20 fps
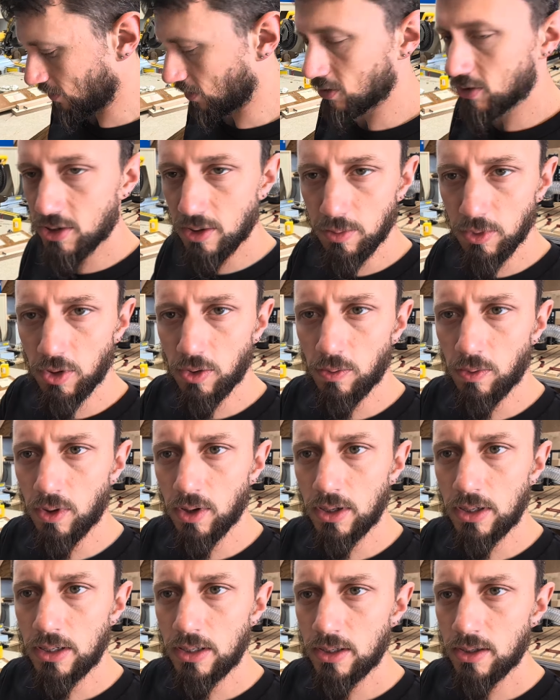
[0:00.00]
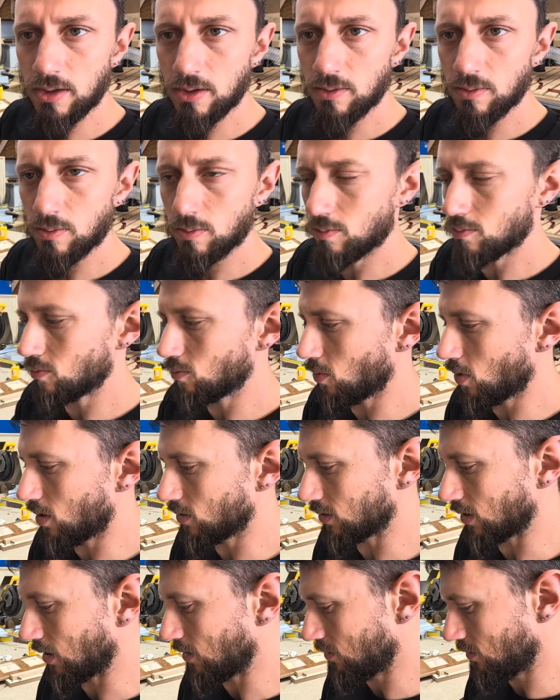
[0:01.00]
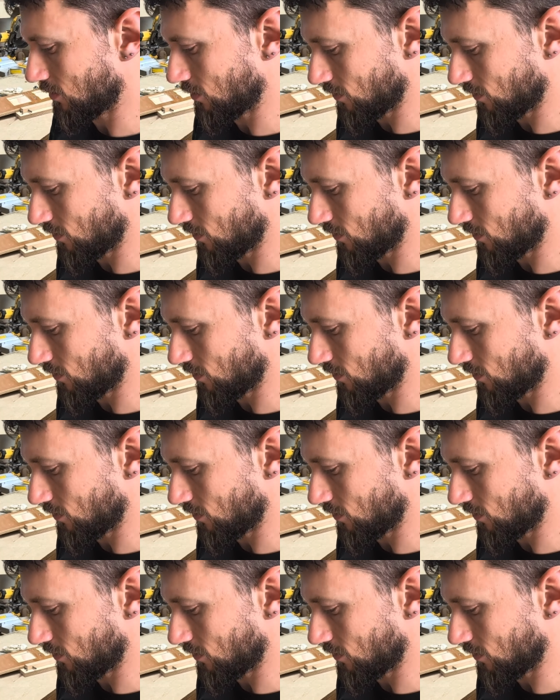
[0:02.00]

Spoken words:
a similar one in walnut